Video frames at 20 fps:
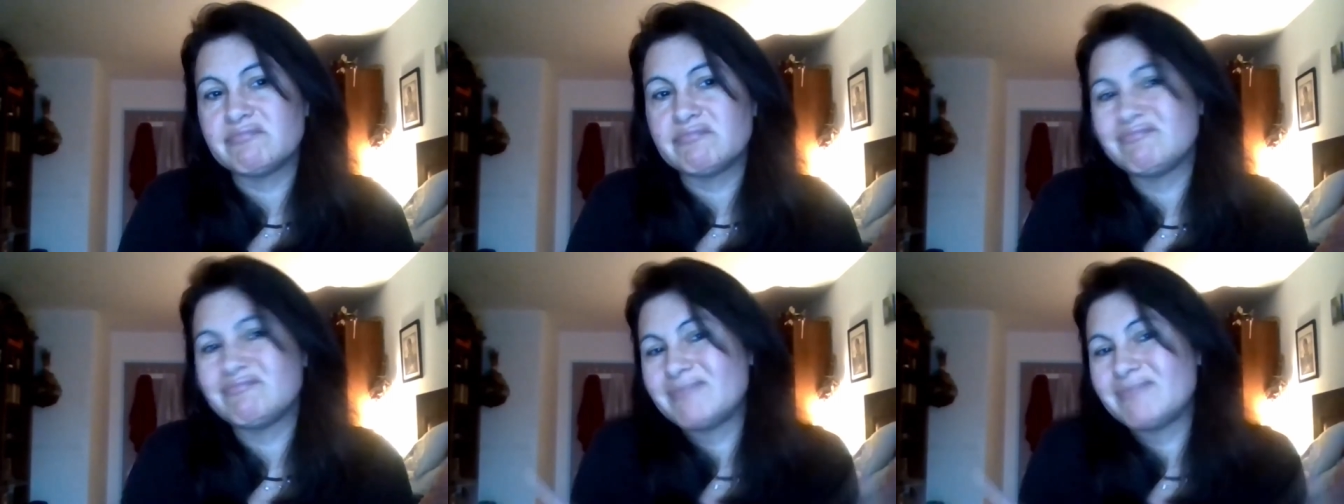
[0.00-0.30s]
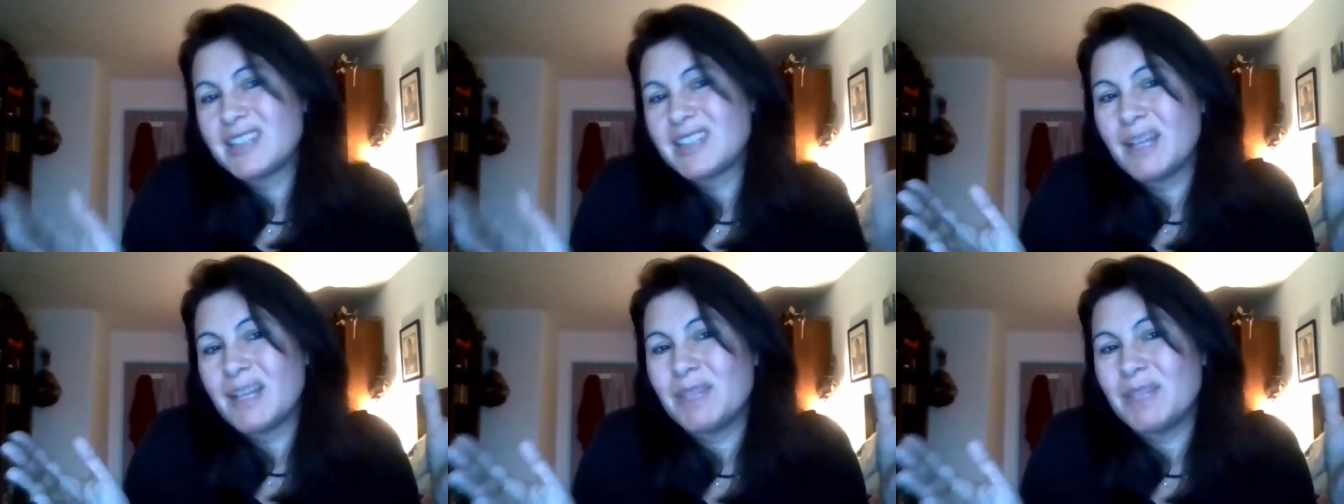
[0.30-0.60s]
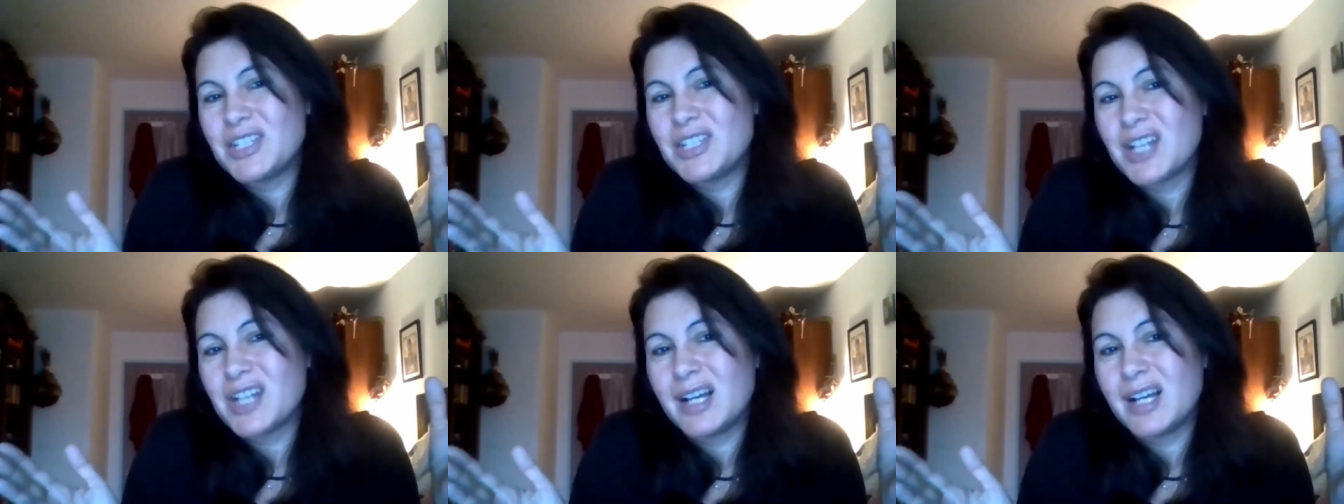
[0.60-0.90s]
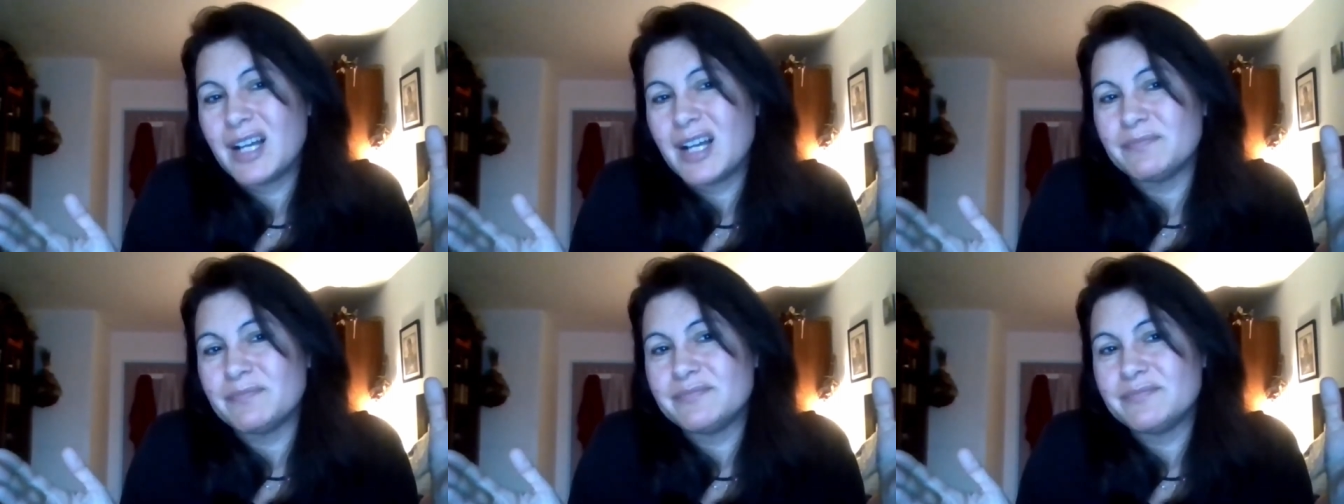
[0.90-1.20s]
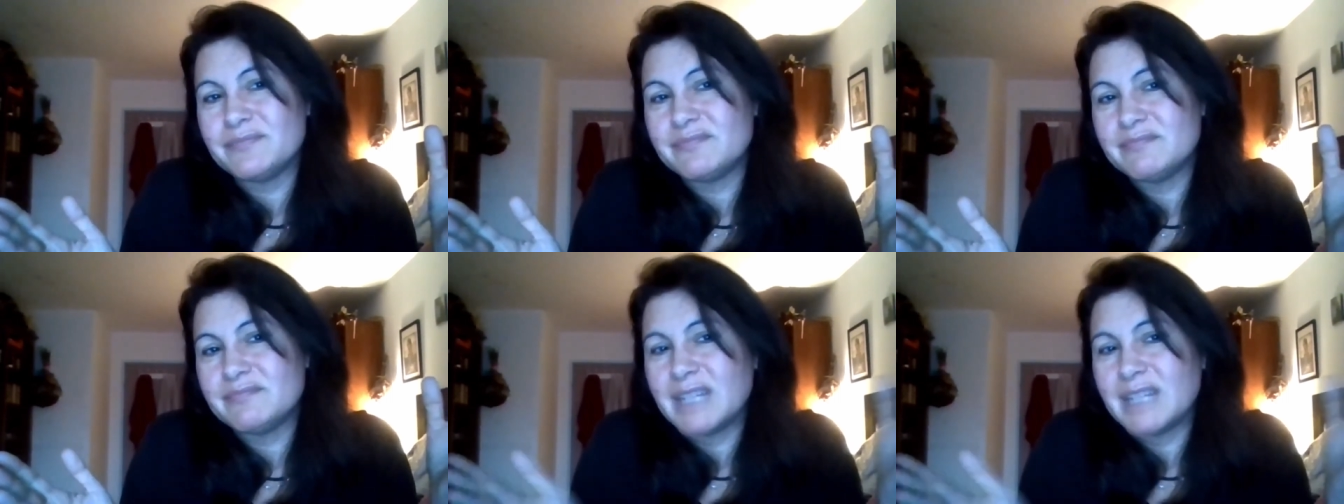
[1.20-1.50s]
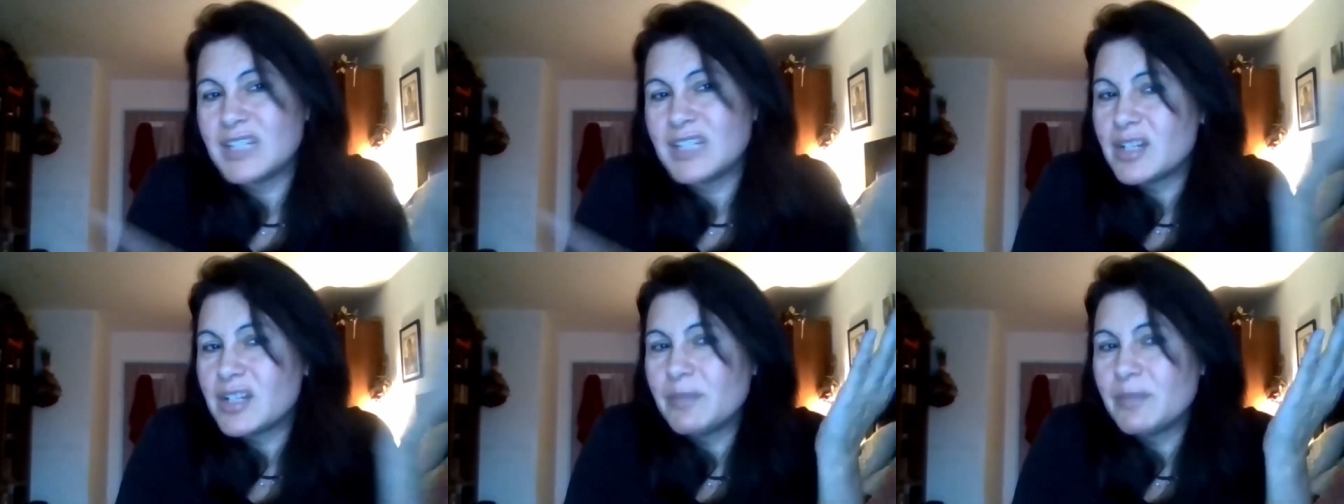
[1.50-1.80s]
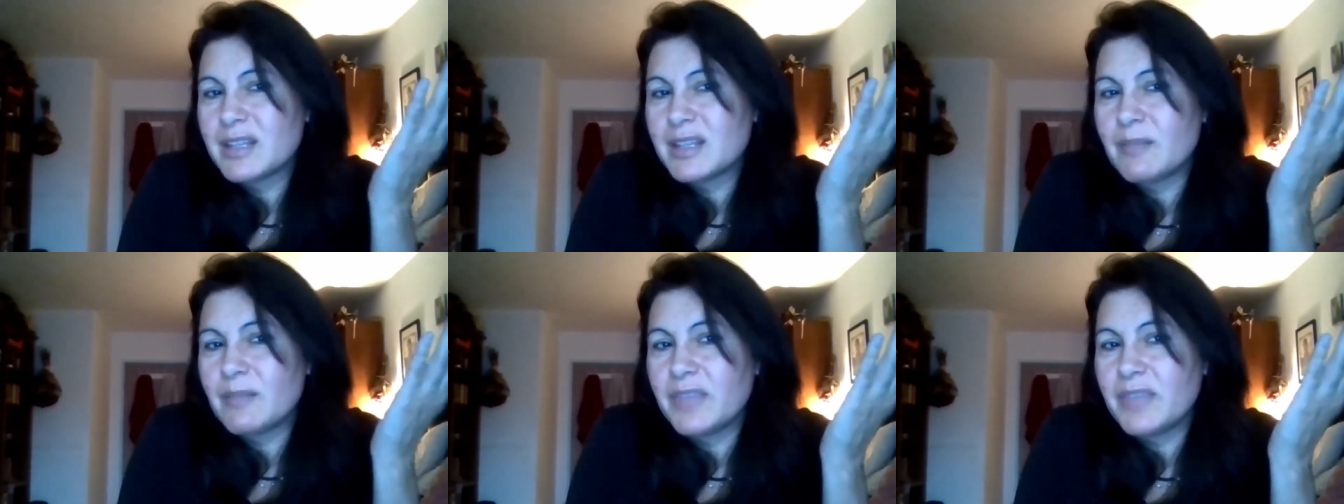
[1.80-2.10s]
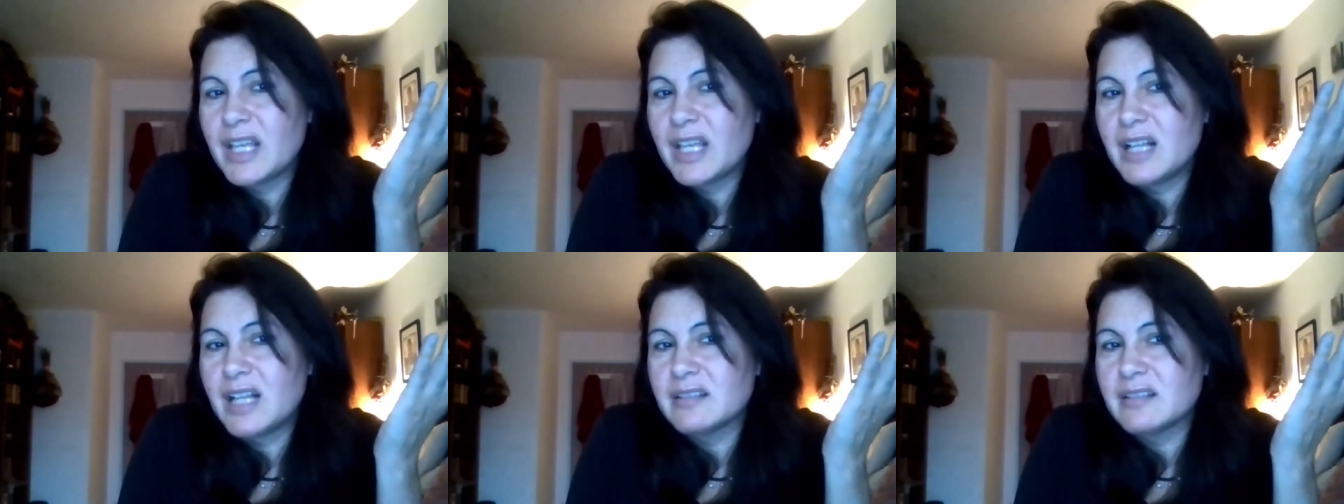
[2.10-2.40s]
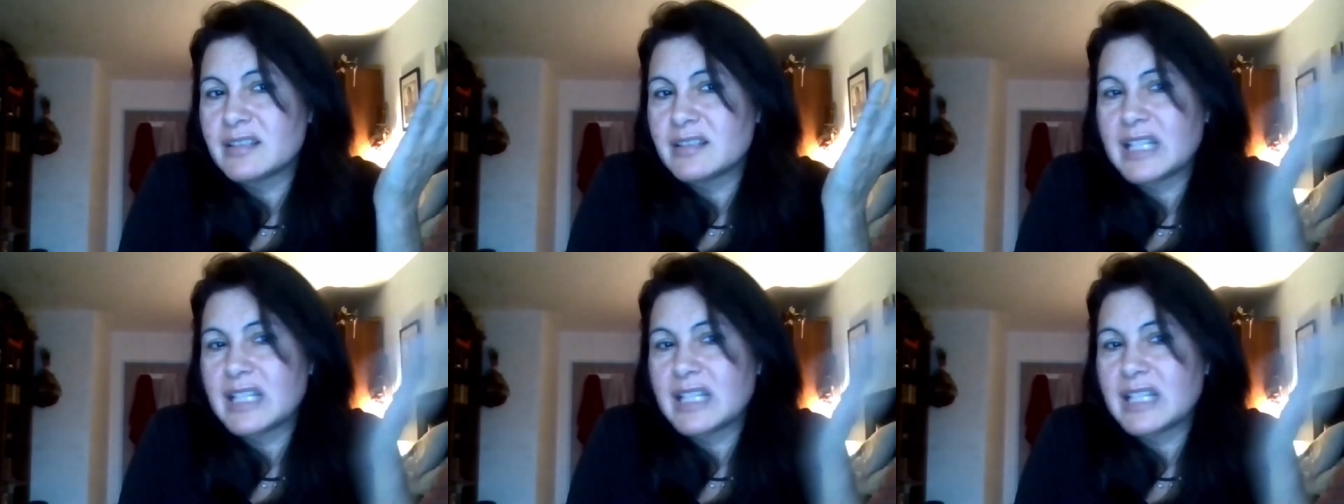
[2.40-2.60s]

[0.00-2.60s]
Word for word: it's not my job. My job is something else.